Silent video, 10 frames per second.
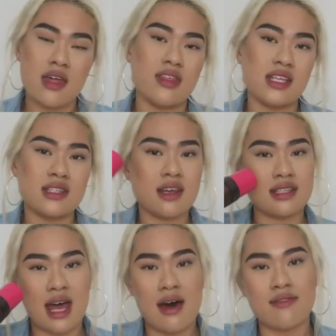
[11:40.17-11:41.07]
This
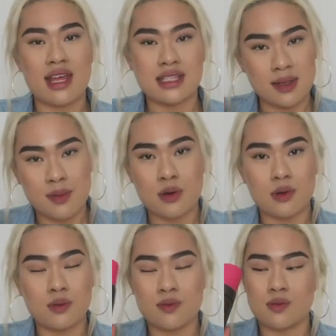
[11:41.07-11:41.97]
does have that
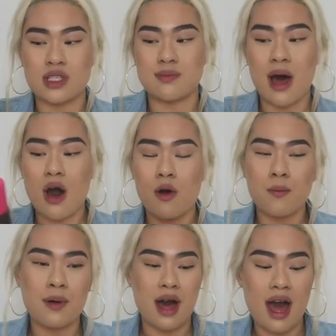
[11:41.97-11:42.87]
typical smell,
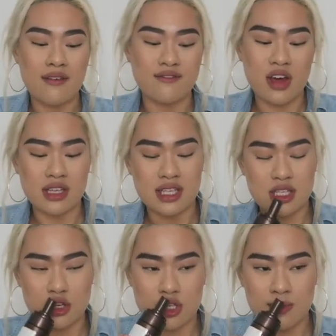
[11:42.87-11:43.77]
but at first
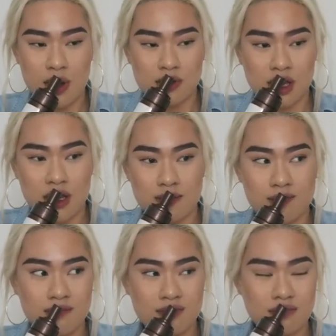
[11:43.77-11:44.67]
it just smells like
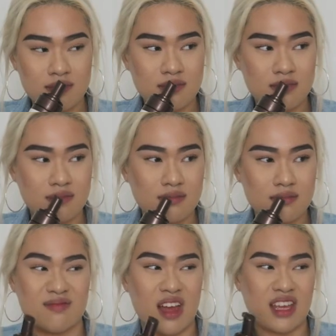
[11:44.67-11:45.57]

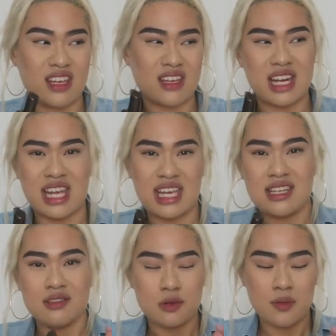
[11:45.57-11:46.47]
like
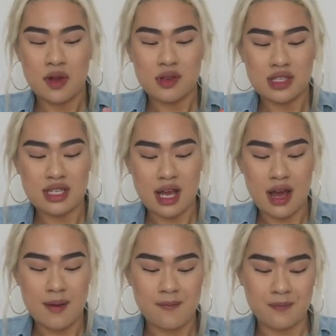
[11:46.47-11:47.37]
clean almost,
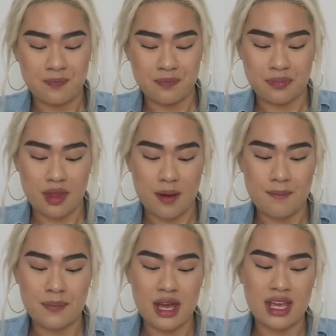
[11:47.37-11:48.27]
um,
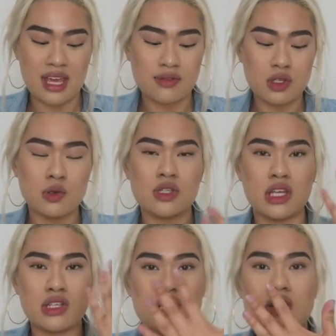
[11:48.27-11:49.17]
but it gives you
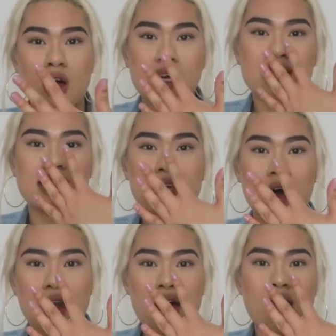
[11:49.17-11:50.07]
such a nice
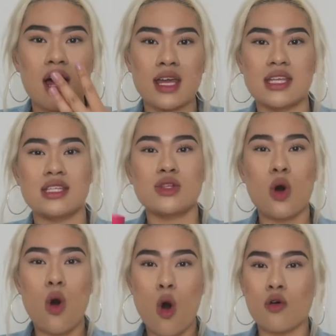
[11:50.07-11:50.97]
colour. Like it's
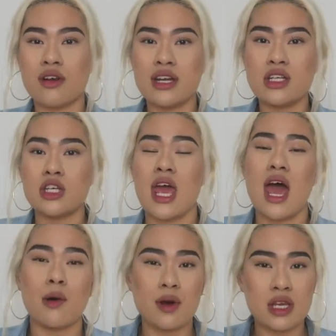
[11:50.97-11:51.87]
not orange,
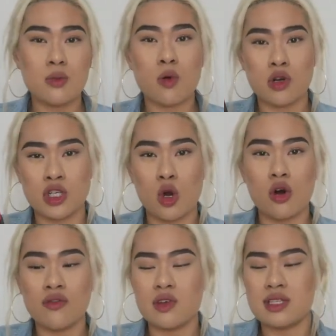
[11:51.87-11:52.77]
and when you wash it
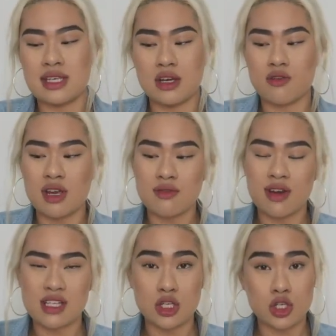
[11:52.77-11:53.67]
off you see a green
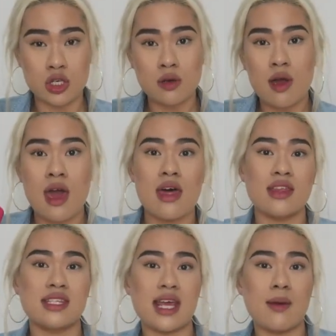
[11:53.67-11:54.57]
residue.
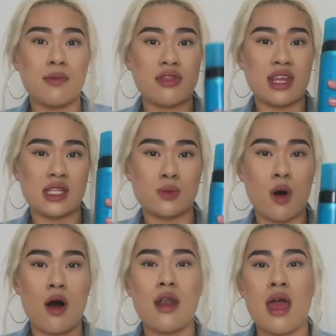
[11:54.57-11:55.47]
The same with this
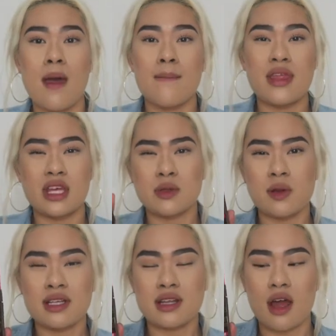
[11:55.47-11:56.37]
one, but this
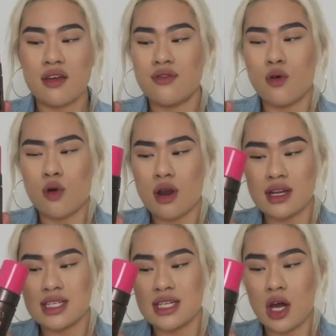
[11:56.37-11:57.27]
one's like four
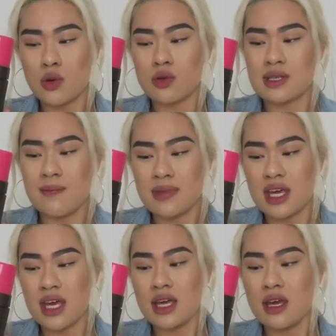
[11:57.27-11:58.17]
ninety-nine or
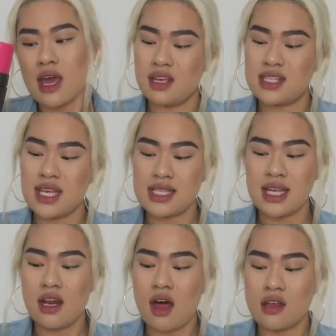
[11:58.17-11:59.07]
something. It says
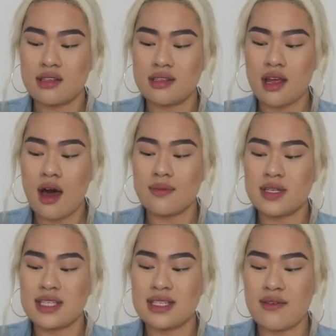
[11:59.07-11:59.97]
it lasts up
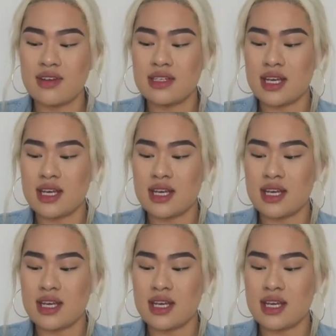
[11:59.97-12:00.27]
to seven